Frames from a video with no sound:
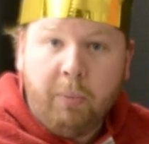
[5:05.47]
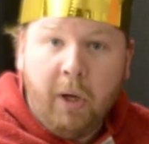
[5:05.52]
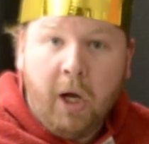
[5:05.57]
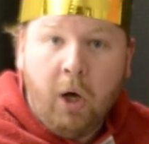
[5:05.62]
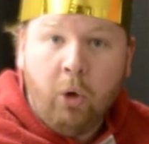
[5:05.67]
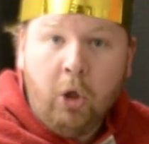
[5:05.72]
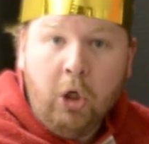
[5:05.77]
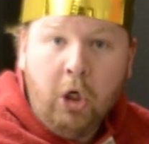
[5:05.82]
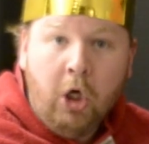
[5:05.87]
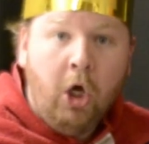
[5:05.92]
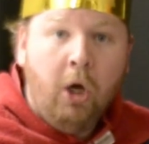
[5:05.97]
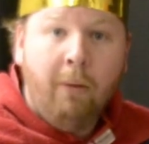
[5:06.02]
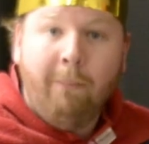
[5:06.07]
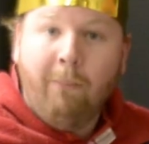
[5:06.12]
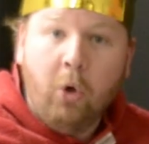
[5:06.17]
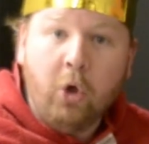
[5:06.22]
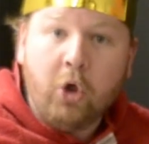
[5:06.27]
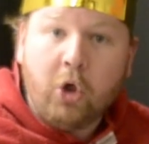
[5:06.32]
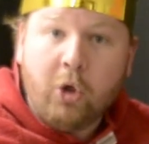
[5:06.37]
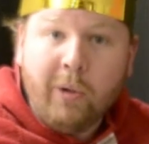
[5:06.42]
power,
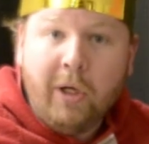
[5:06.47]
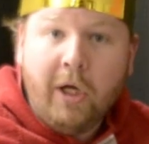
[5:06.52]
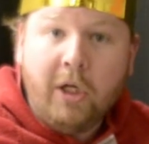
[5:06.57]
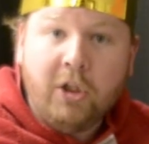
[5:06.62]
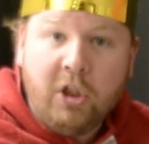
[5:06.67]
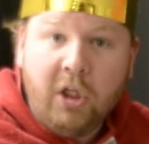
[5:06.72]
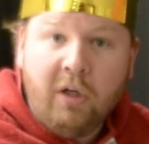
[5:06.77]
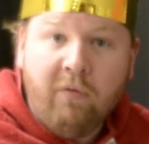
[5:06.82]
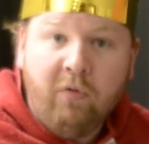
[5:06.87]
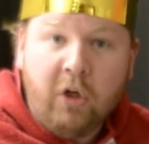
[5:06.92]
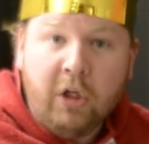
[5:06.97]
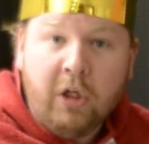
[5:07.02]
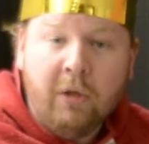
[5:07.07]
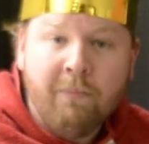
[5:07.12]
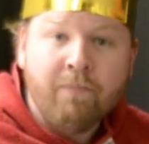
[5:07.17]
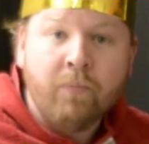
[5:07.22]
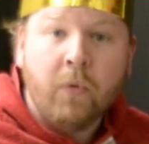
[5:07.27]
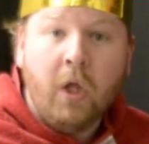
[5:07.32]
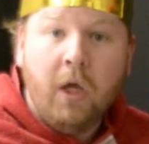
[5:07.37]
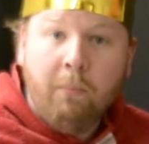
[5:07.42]
more creativity,
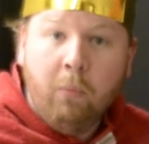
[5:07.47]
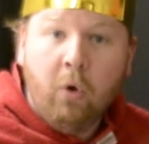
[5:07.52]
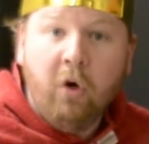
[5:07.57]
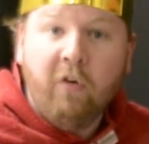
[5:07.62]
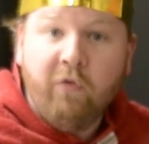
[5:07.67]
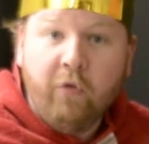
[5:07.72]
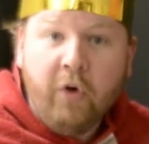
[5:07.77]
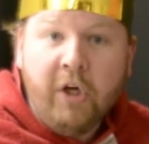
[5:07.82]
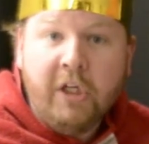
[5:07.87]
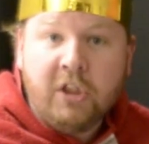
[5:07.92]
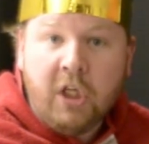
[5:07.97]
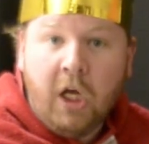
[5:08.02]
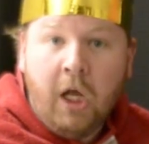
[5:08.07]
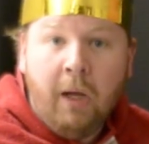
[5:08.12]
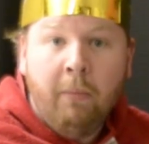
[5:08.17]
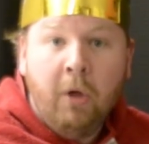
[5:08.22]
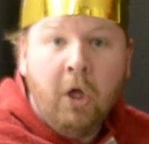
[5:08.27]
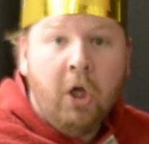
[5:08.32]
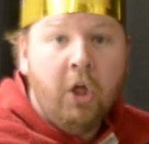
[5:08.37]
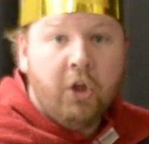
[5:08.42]
and more free
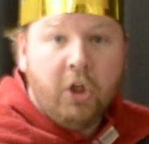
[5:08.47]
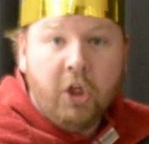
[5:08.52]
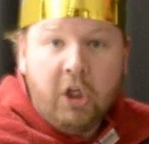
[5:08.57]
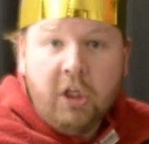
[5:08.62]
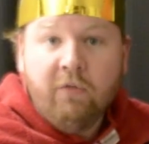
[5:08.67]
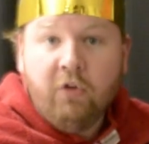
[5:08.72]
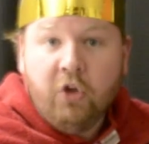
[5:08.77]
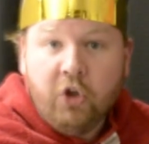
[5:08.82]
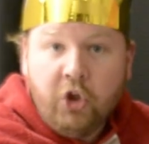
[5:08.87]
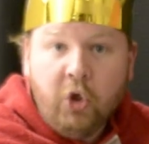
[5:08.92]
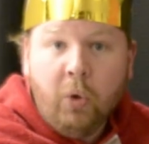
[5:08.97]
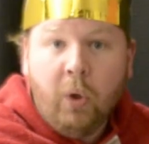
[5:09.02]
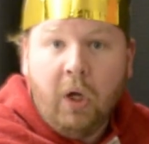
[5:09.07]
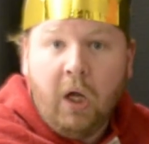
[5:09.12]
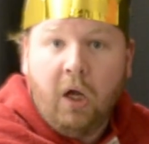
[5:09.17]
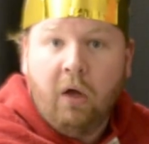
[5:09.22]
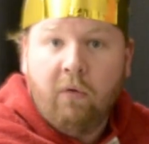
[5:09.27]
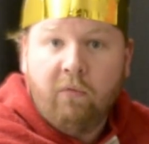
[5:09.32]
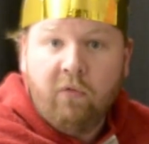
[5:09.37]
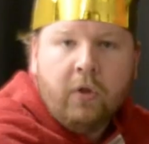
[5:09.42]
time than even you
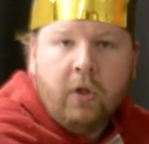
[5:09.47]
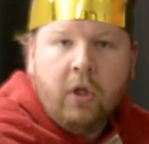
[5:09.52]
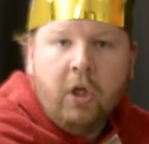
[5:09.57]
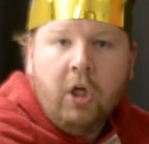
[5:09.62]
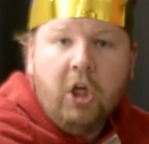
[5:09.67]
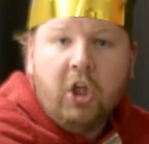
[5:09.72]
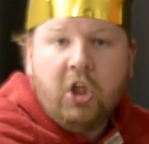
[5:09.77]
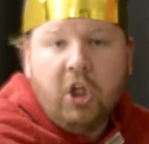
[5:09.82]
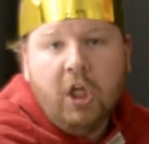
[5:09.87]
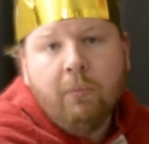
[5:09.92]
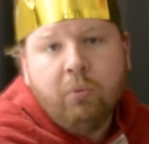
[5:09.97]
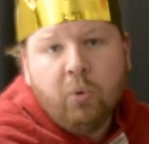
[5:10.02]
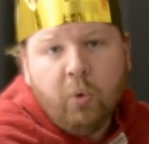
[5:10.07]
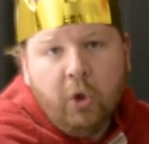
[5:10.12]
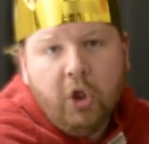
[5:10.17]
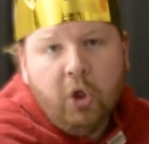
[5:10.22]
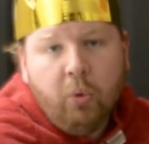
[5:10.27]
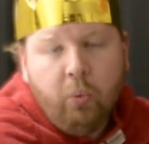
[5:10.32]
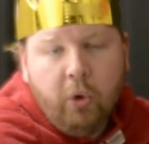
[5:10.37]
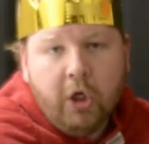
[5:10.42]
have. It seems
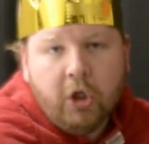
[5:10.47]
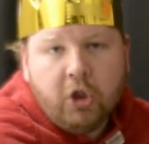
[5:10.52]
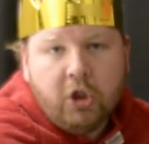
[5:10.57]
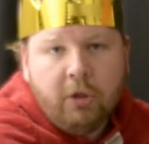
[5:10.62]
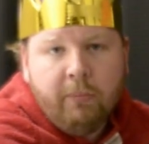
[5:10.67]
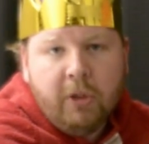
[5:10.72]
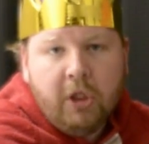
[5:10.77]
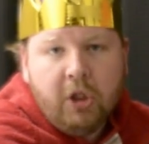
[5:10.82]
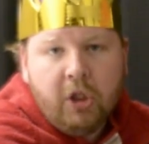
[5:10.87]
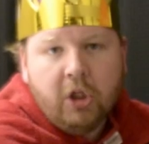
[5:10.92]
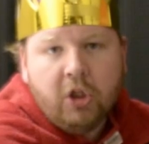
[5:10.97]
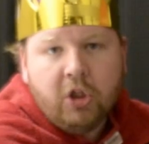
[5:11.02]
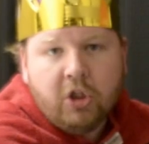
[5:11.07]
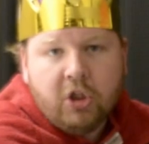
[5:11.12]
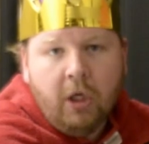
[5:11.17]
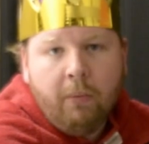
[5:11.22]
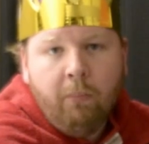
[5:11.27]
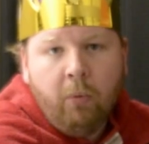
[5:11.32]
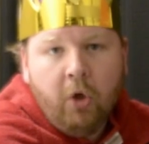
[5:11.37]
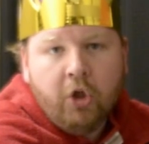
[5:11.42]
really weird to me that
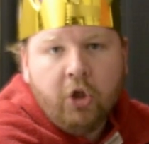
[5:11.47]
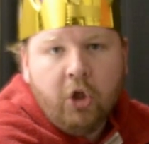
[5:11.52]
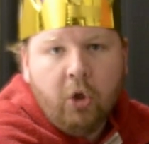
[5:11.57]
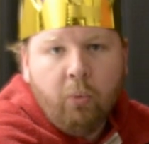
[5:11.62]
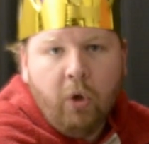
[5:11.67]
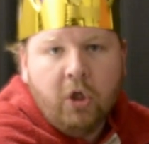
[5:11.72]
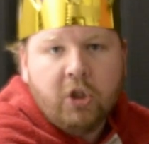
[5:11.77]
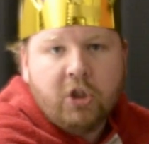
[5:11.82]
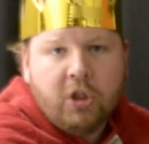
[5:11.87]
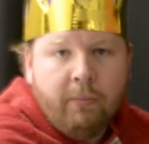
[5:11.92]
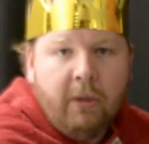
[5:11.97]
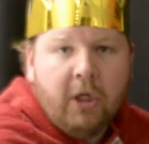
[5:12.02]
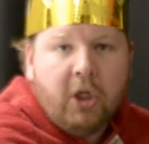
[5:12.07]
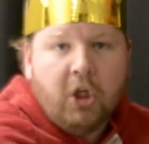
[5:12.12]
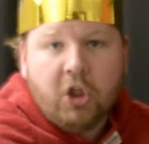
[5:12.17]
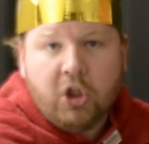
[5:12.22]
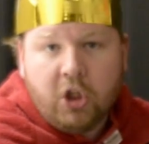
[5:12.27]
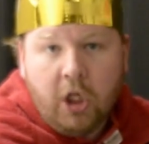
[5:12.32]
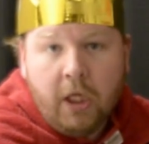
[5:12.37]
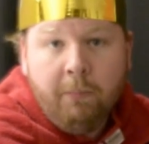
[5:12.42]
someone that wants to make a
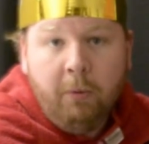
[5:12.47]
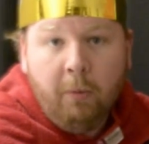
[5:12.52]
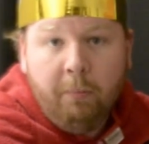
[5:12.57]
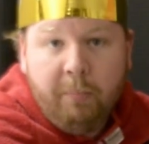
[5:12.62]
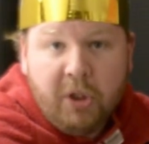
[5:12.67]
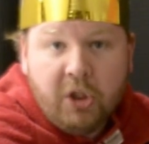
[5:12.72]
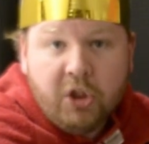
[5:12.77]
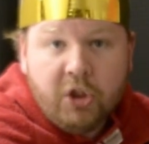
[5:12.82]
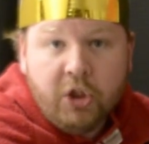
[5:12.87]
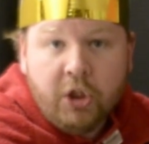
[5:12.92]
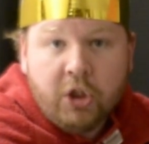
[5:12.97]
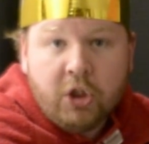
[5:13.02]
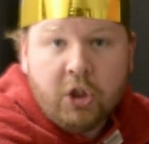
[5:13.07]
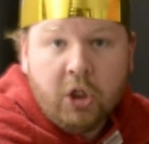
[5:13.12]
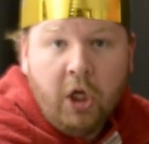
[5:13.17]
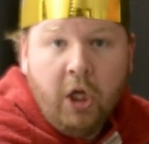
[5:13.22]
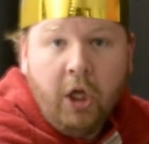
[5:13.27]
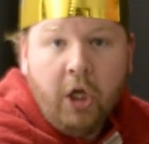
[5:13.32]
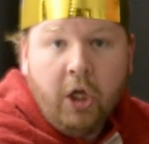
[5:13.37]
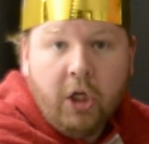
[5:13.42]
stable business
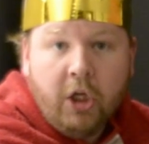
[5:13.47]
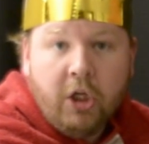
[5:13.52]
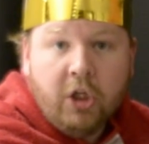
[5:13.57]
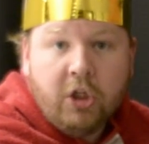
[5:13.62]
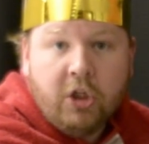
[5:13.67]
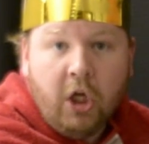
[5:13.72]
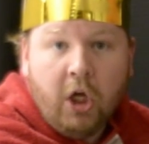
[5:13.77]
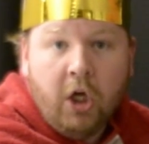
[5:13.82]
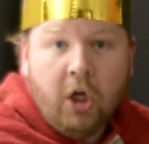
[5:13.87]
is